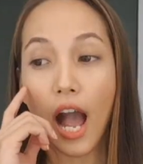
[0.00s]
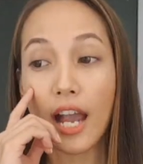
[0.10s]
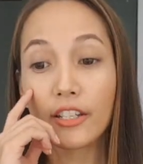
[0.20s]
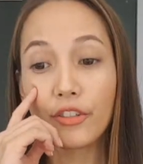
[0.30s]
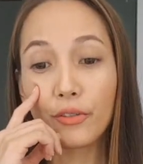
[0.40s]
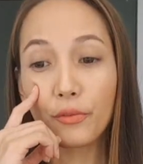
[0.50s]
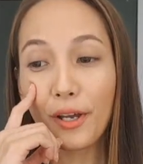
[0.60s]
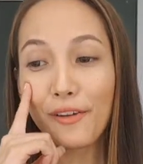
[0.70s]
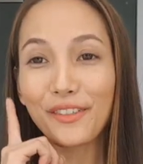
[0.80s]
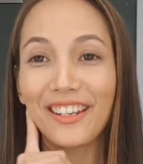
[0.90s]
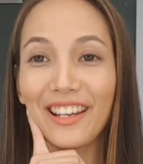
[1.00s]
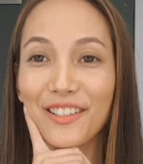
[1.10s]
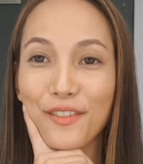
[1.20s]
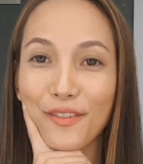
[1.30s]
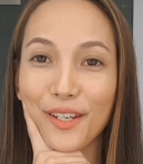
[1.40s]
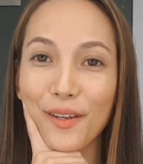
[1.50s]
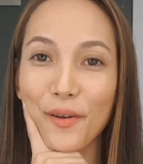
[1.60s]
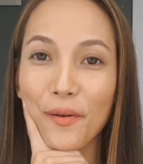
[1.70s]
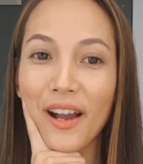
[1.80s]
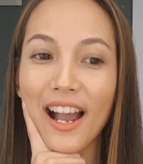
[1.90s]
I do have a next
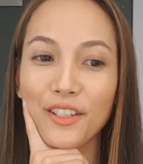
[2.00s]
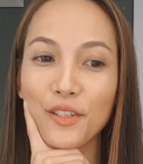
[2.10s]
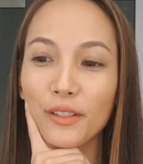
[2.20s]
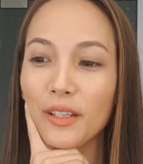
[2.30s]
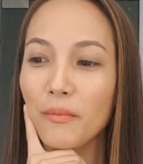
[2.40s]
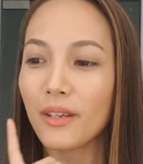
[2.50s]
video actually,